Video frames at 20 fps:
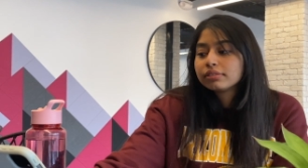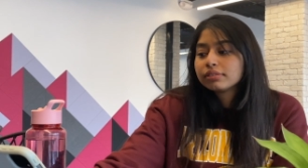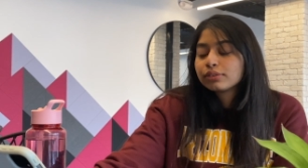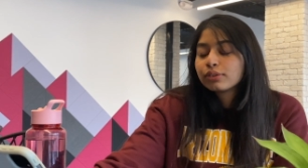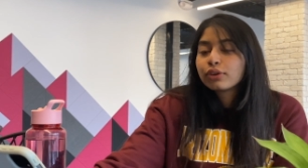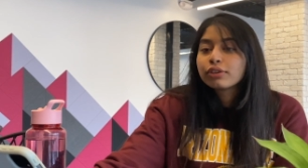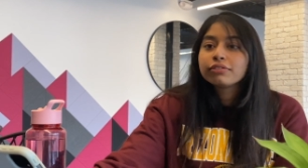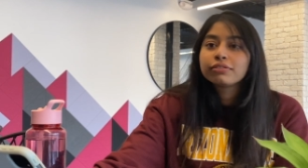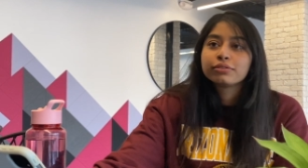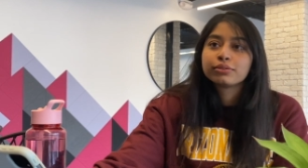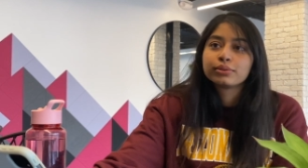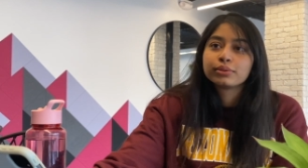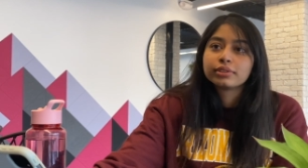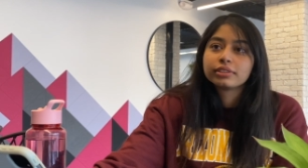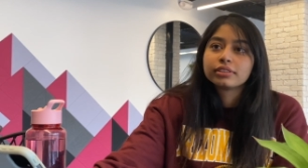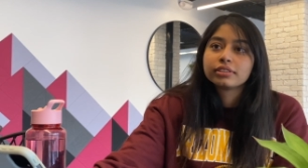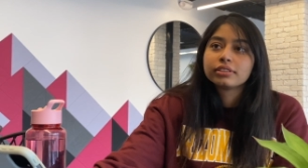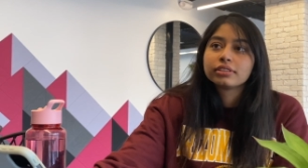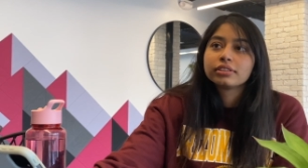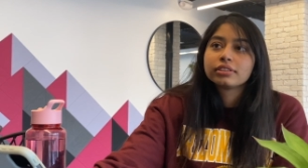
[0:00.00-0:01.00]
not
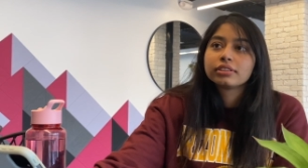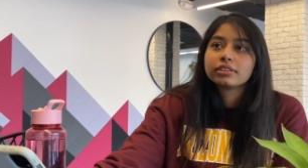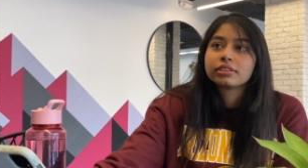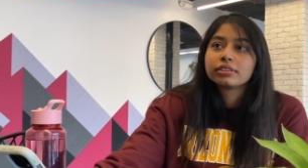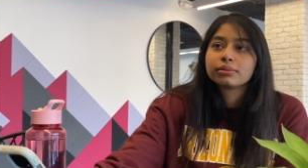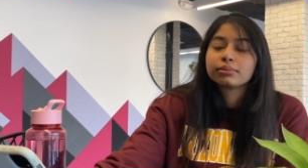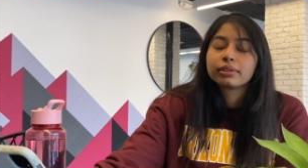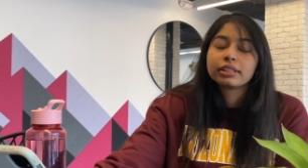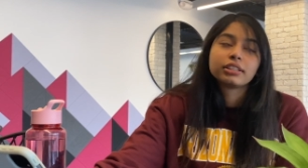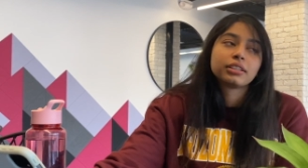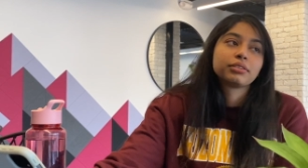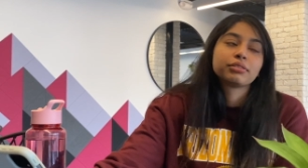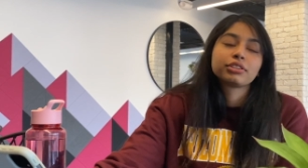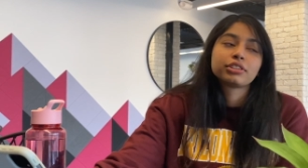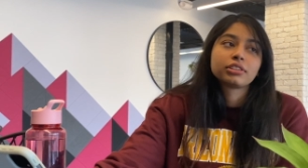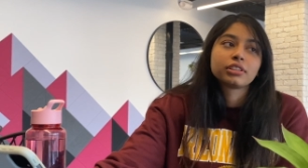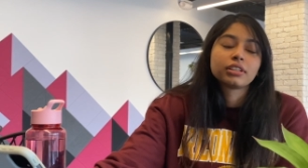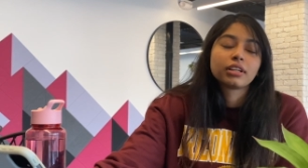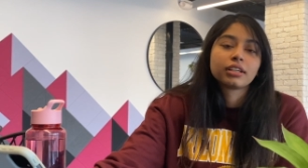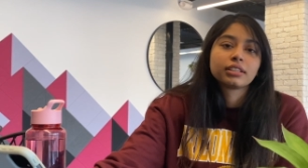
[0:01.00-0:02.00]
forces whenever
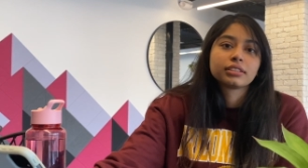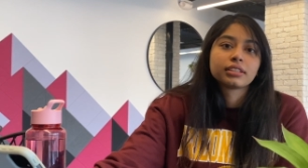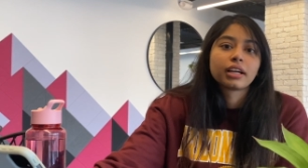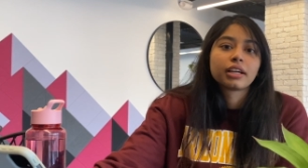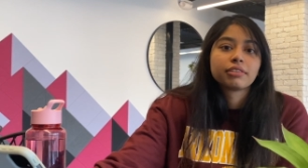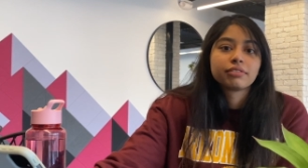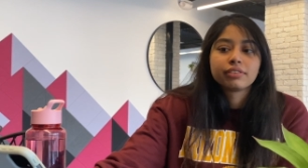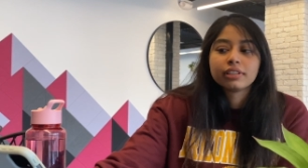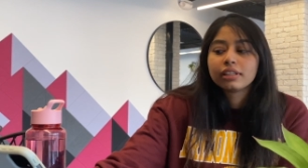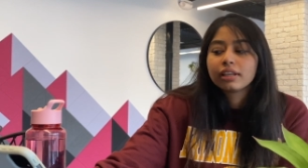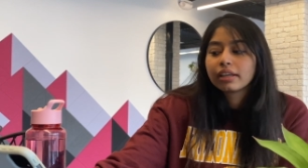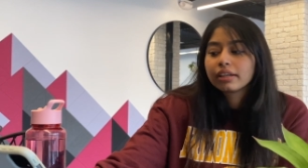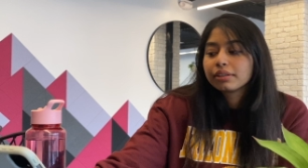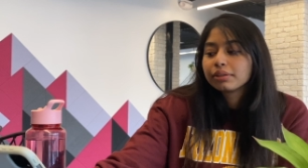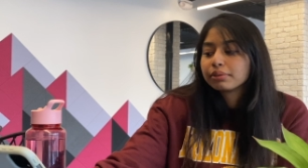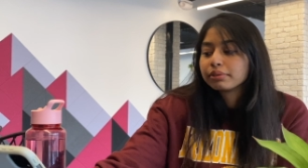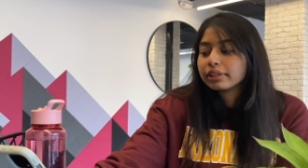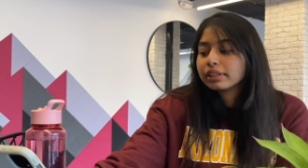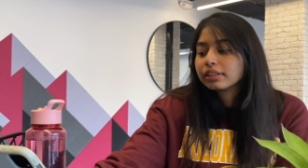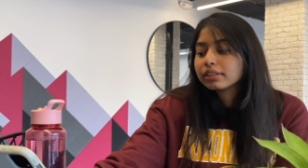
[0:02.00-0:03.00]
she does i feel like
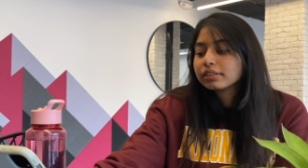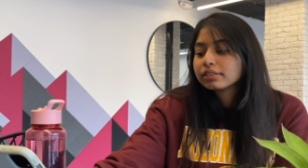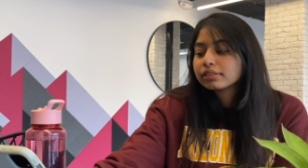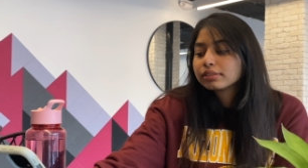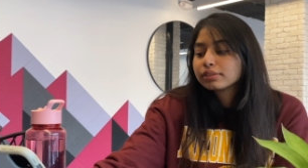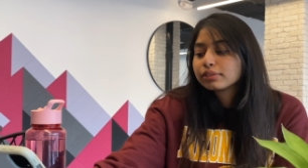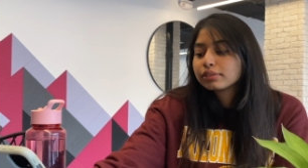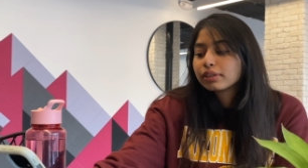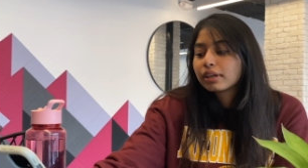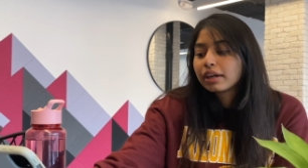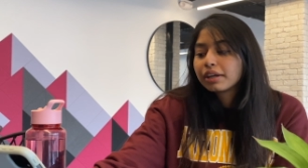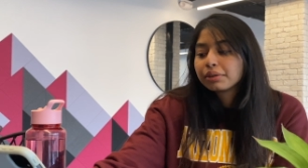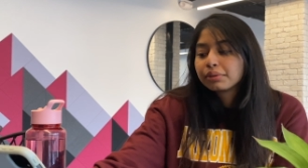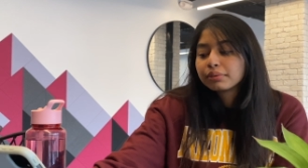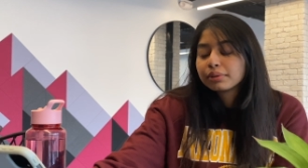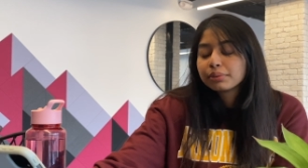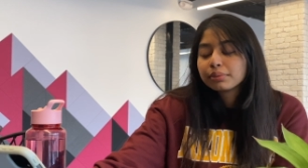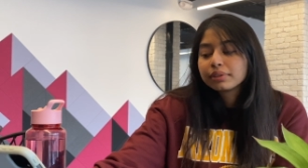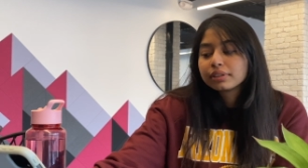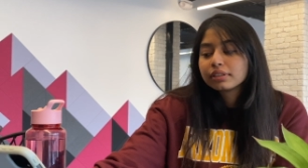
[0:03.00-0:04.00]
doing it so i
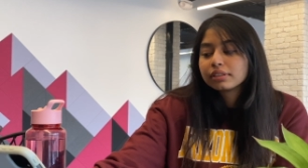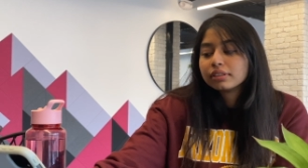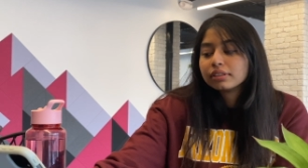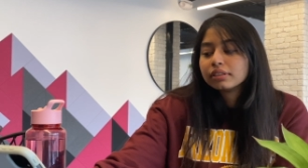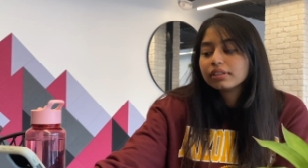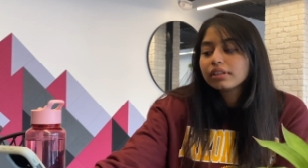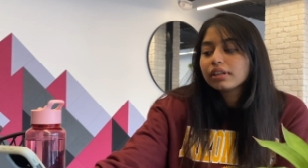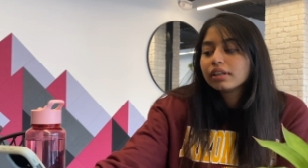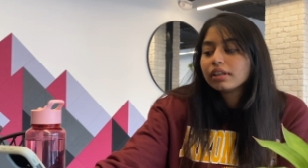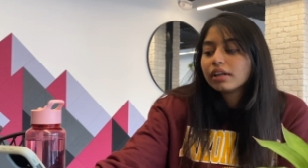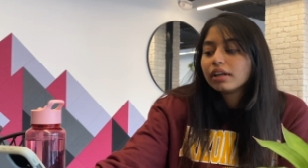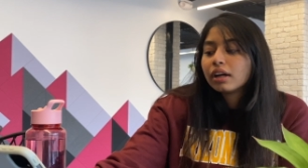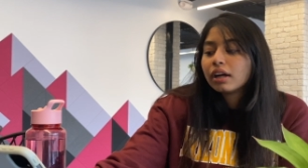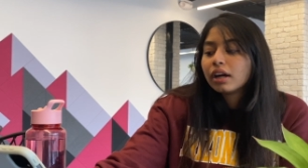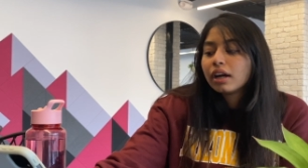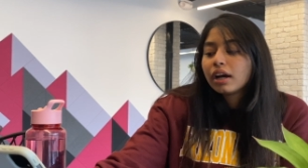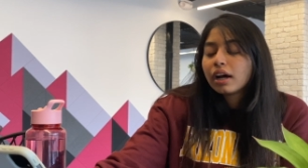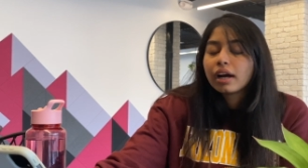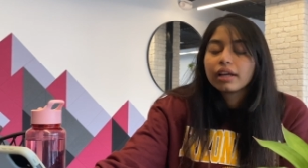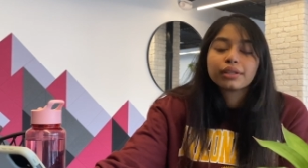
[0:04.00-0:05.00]
do it with her
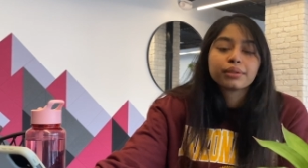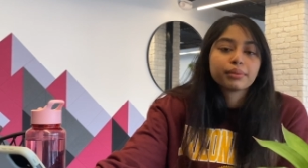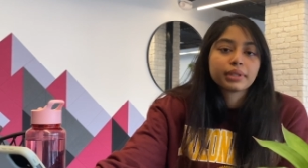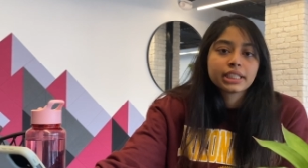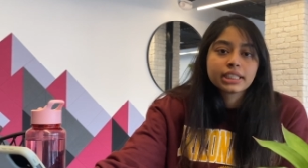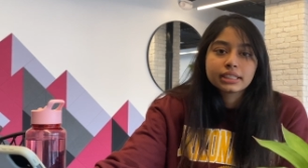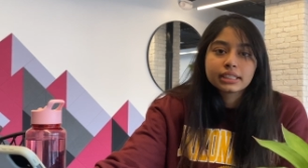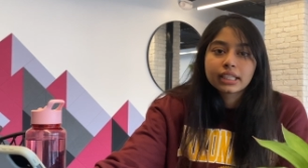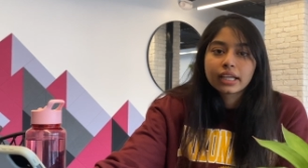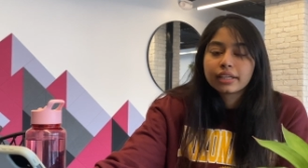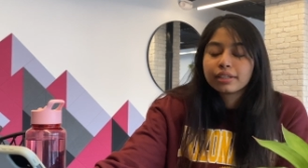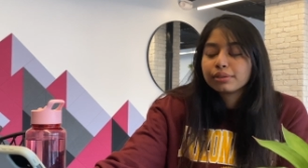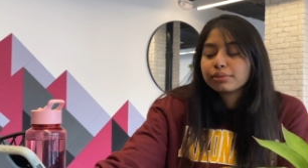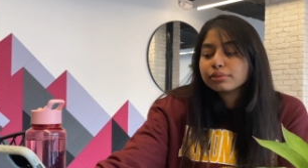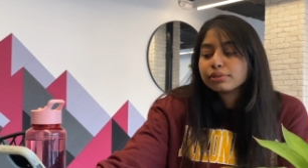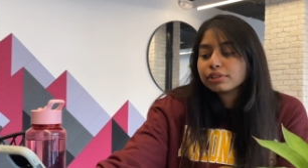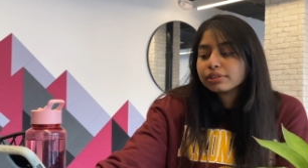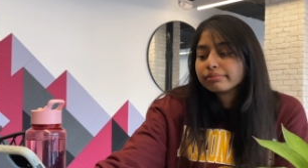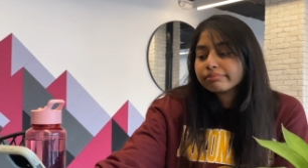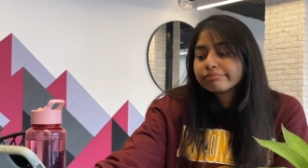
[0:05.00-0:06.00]
otherwise i do
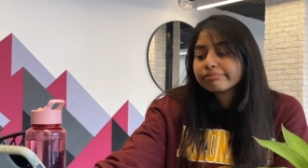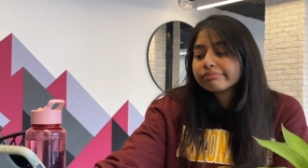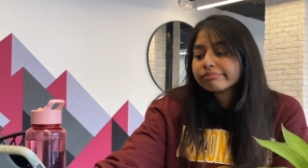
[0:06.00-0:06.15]
gym